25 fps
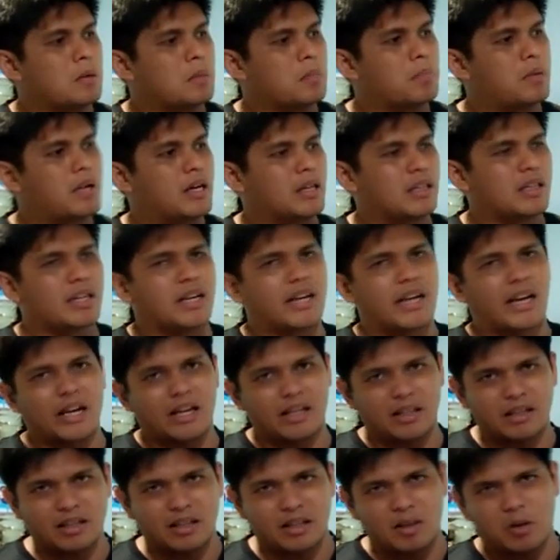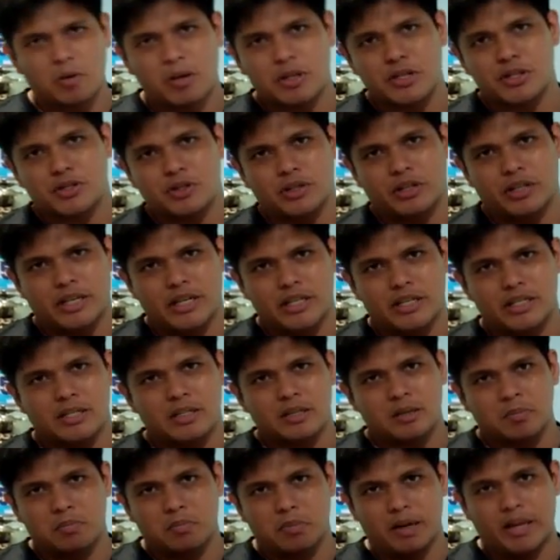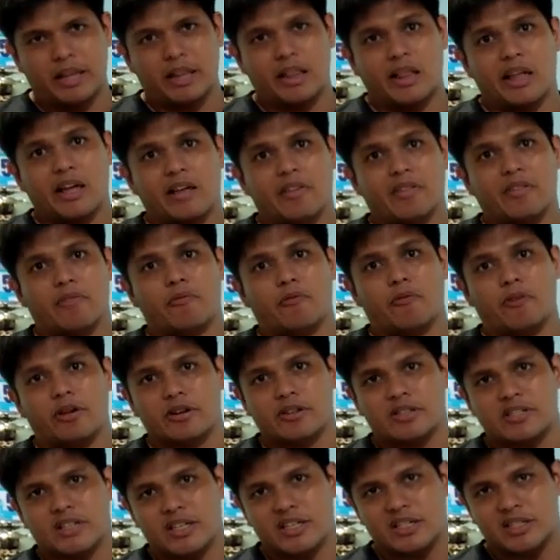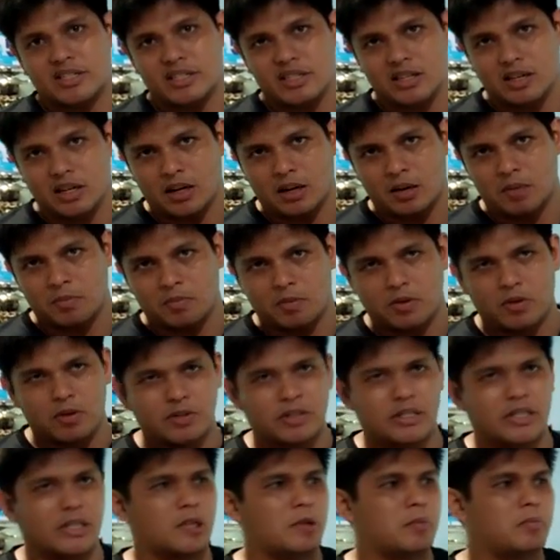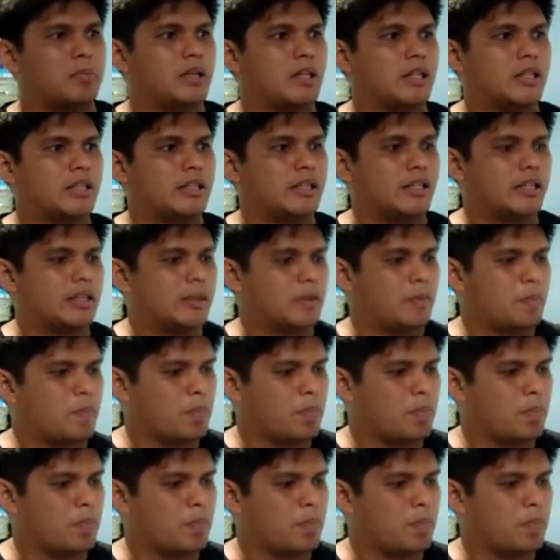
But again, the question is blade length versus concealability.